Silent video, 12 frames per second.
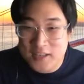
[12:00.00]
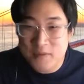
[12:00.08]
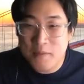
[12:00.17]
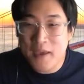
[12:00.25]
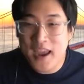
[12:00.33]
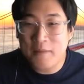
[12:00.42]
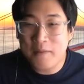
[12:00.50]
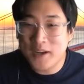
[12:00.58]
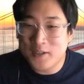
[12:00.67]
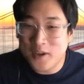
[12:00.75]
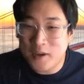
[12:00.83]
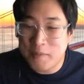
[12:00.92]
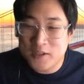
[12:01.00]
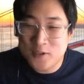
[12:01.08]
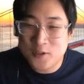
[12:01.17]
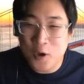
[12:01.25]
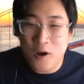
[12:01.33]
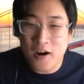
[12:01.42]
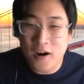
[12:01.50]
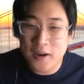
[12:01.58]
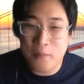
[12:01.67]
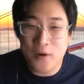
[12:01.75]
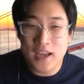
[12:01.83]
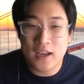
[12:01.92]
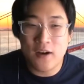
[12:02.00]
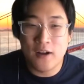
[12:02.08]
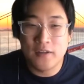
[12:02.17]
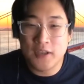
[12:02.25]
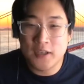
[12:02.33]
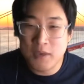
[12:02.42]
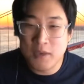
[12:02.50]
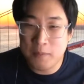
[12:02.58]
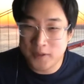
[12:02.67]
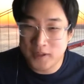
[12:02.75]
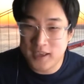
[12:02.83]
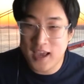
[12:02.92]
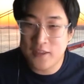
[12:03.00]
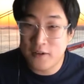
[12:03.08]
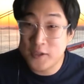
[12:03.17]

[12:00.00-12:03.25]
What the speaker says: be made, but it's so hard to bring in all of these people together,